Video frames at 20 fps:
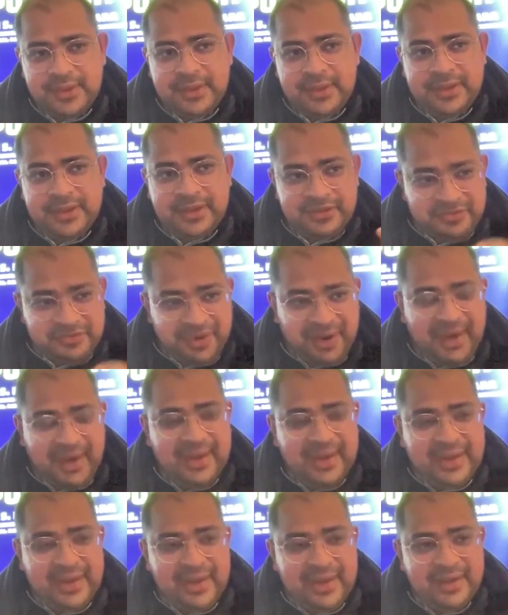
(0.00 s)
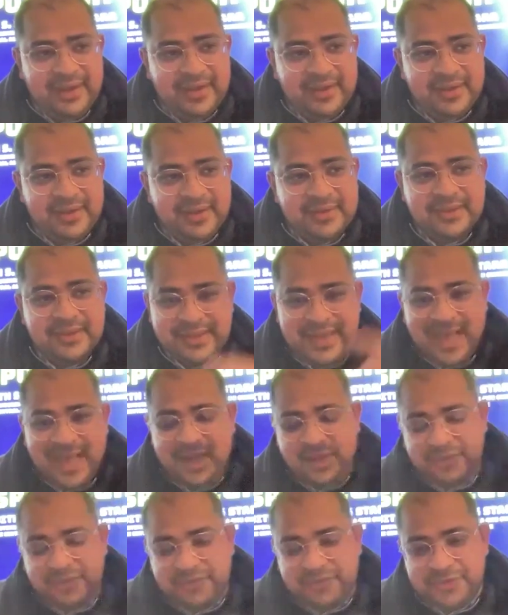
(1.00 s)
defy the
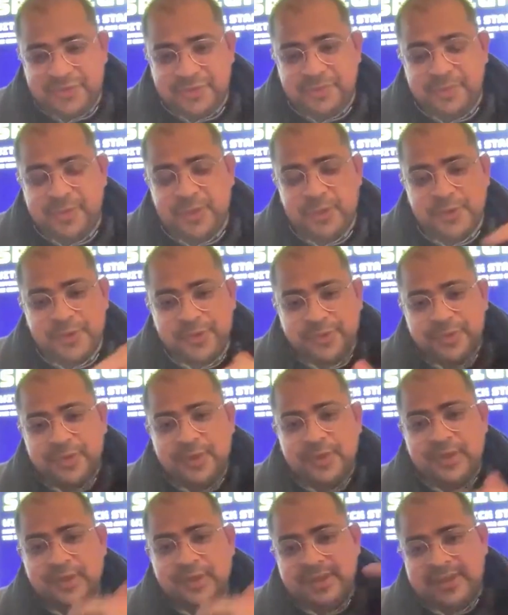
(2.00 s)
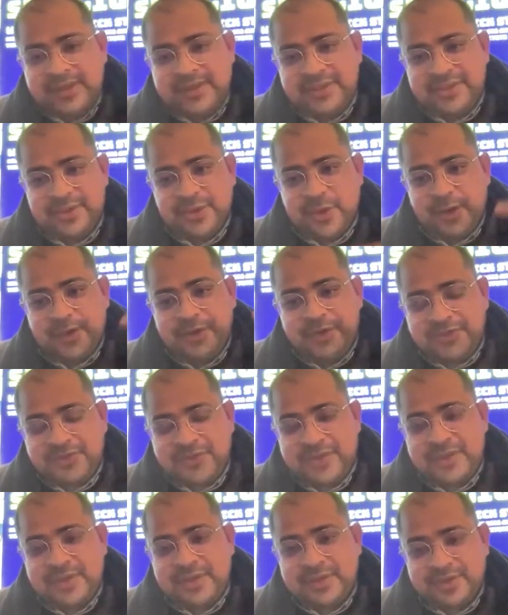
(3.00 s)
caliphs? Because there is a
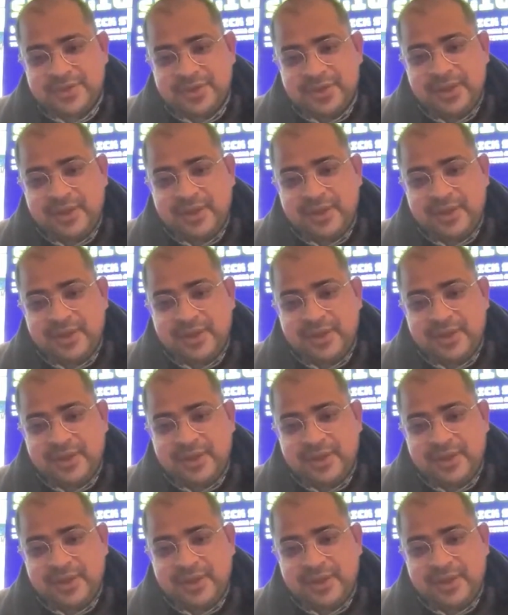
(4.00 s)
constant